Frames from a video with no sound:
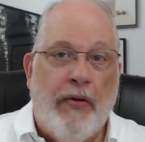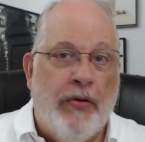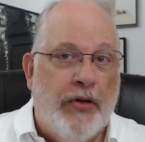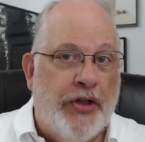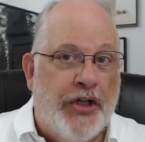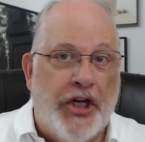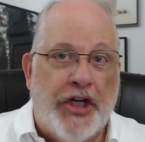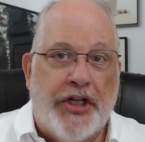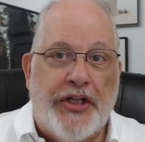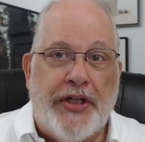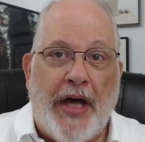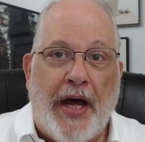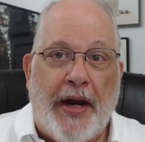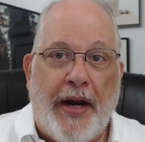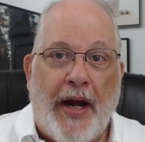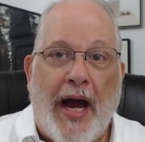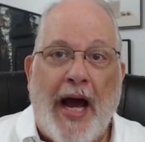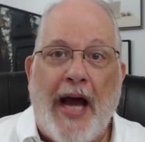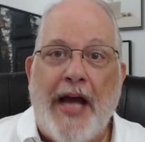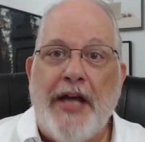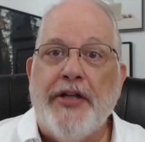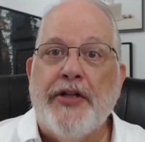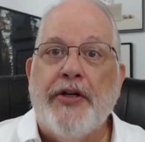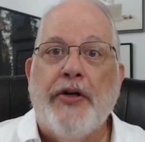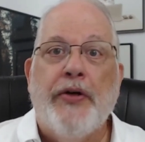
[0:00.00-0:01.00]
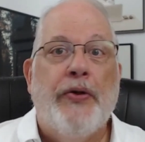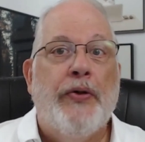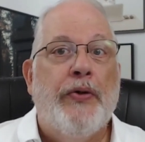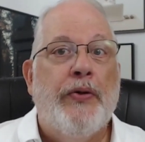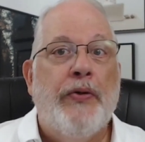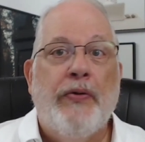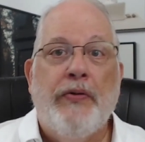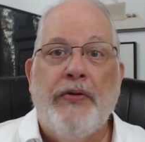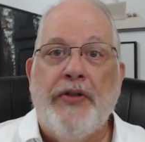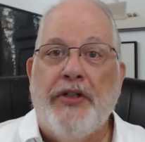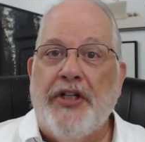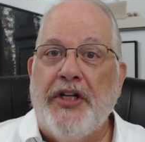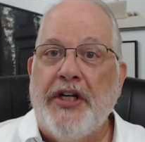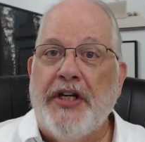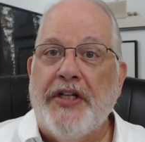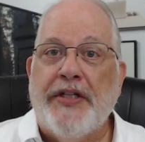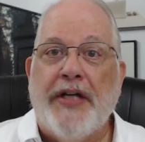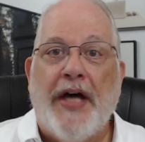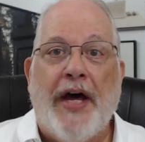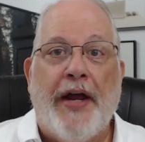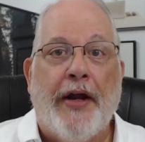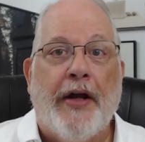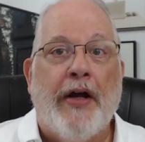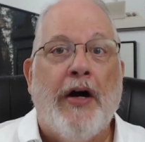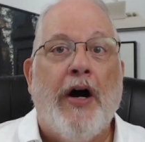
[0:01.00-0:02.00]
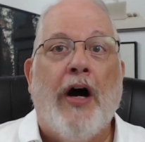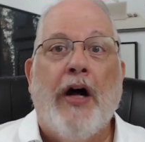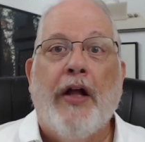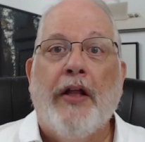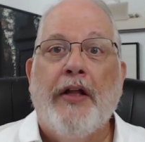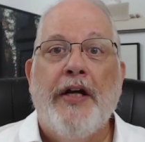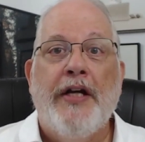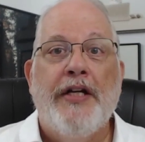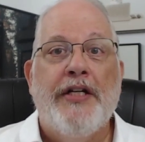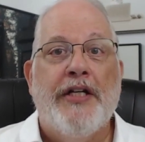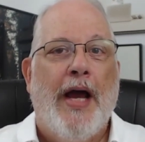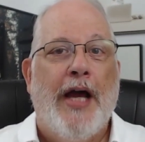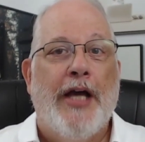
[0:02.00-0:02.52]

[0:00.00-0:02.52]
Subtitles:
just out of high school, just out of college,